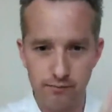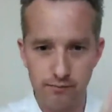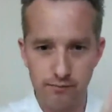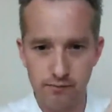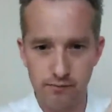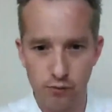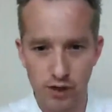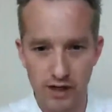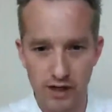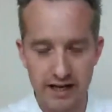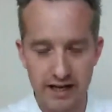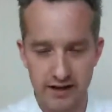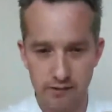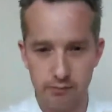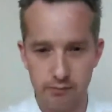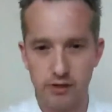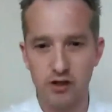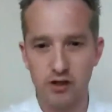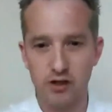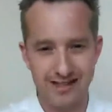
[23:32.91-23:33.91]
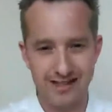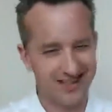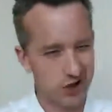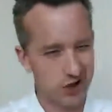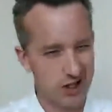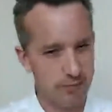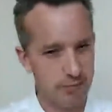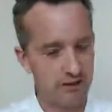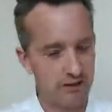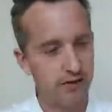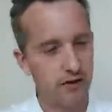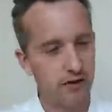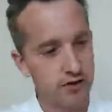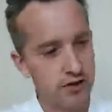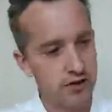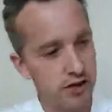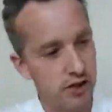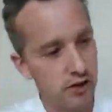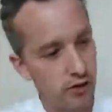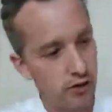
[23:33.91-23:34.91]
really easy, but you'll need to contact me
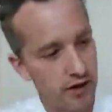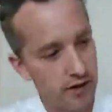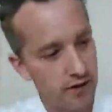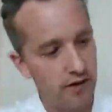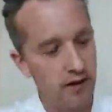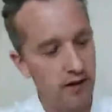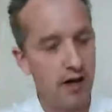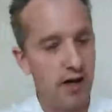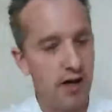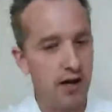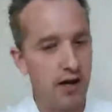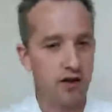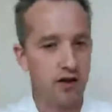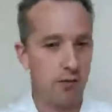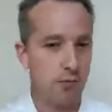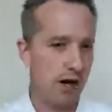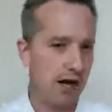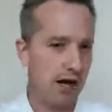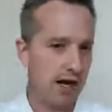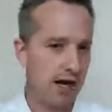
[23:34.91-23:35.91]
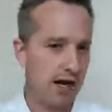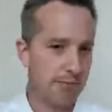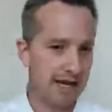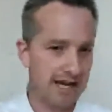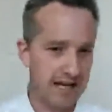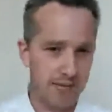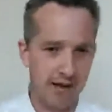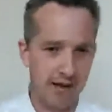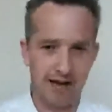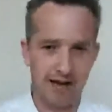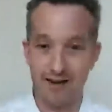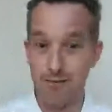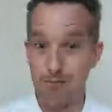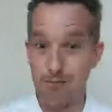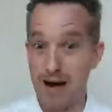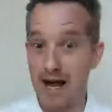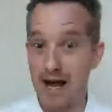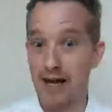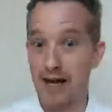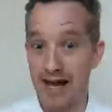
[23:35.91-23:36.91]
first to do this. So my email
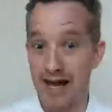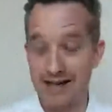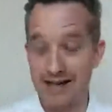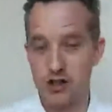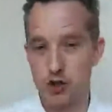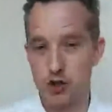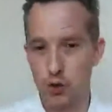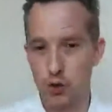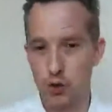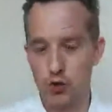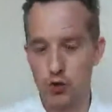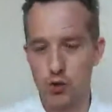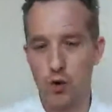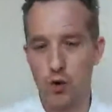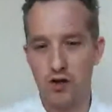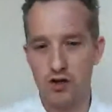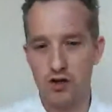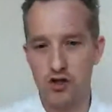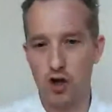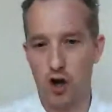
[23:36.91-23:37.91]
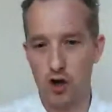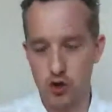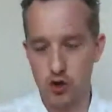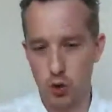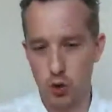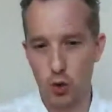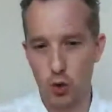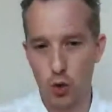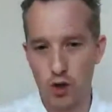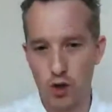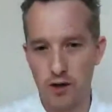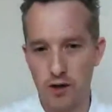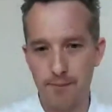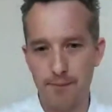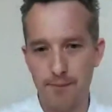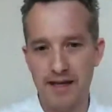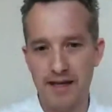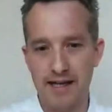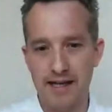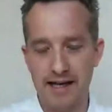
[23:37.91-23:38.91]
is mail@georgewatts.org,
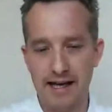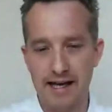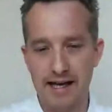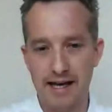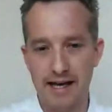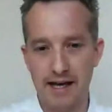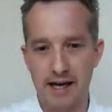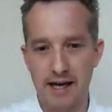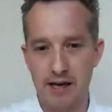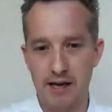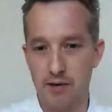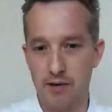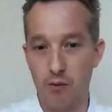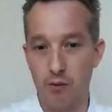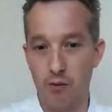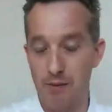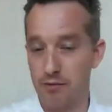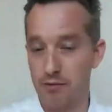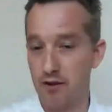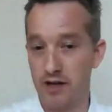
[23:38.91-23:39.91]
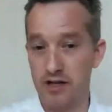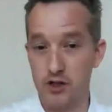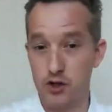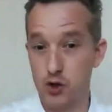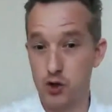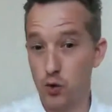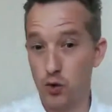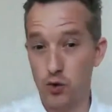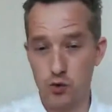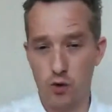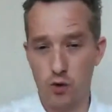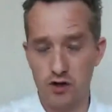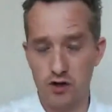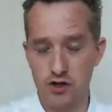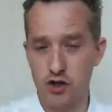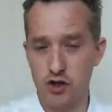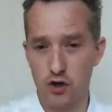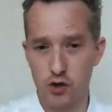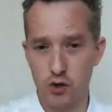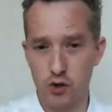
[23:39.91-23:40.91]
and my website is
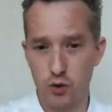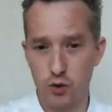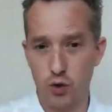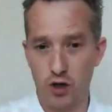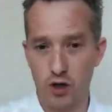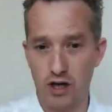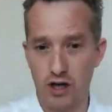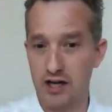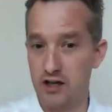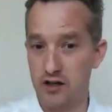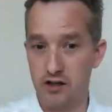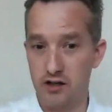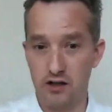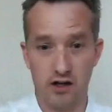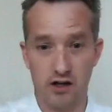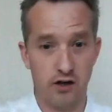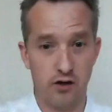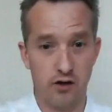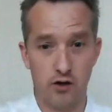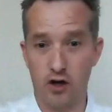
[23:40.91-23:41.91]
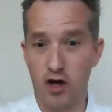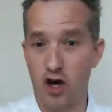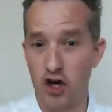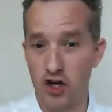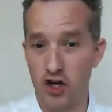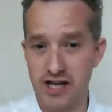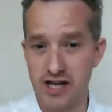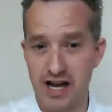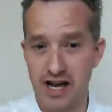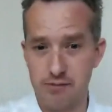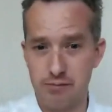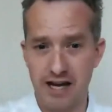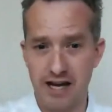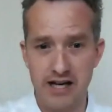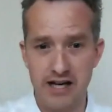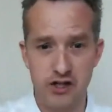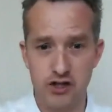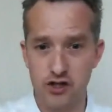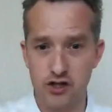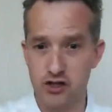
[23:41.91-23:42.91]
georgewatts.org, and you can go to contact
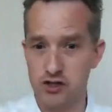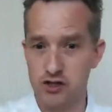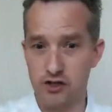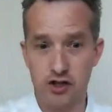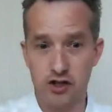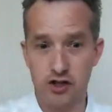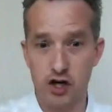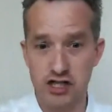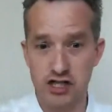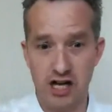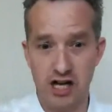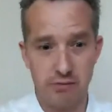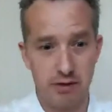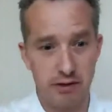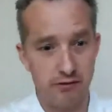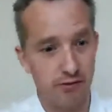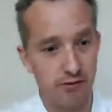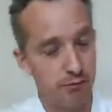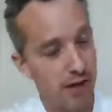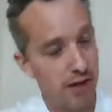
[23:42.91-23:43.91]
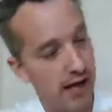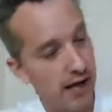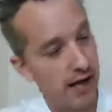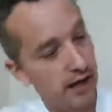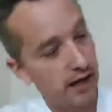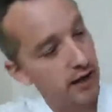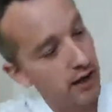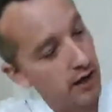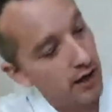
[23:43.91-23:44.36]
page to contact me from there.